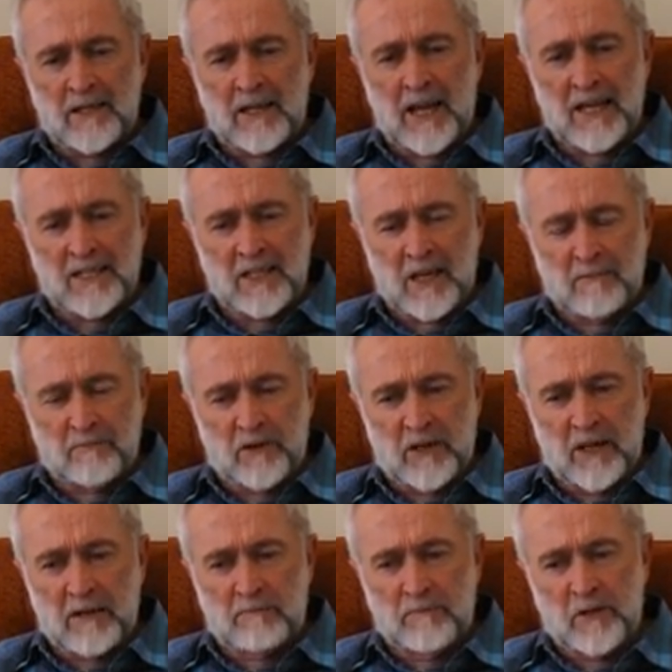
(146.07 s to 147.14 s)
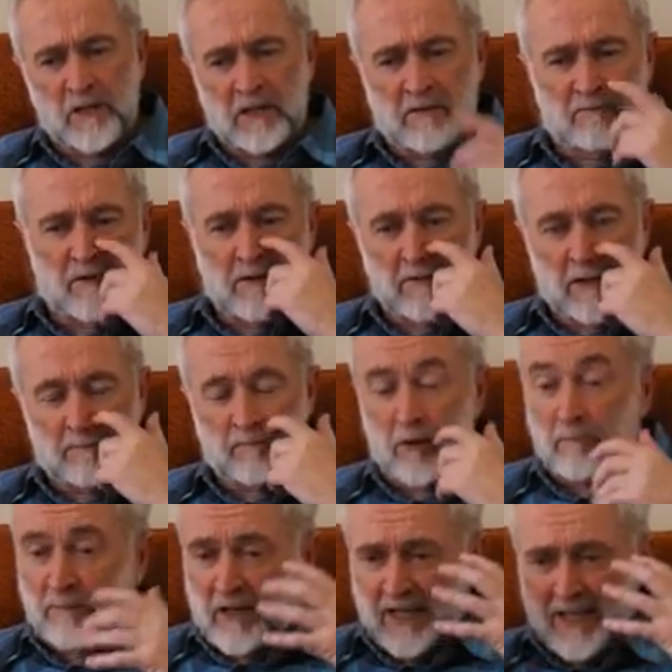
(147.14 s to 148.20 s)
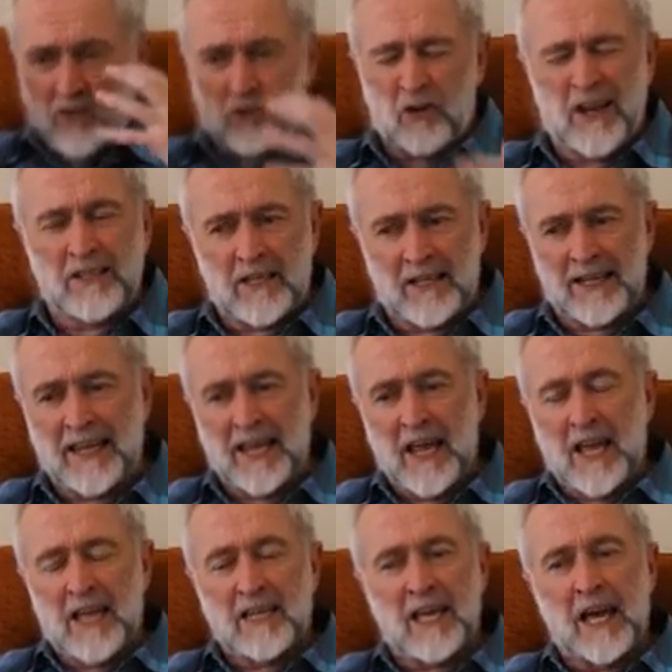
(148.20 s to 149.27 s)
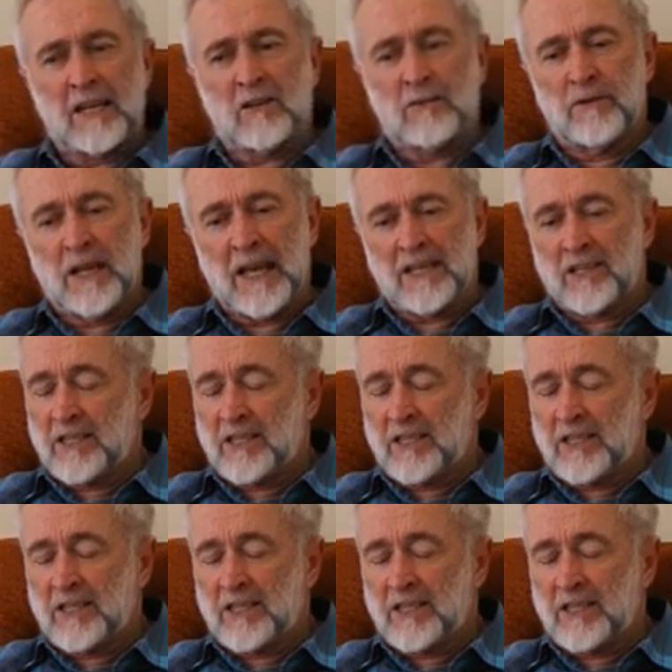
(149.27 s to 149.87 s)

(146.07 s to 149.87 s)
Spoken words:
Kids Company, but it very abruptly and tragically came to an end.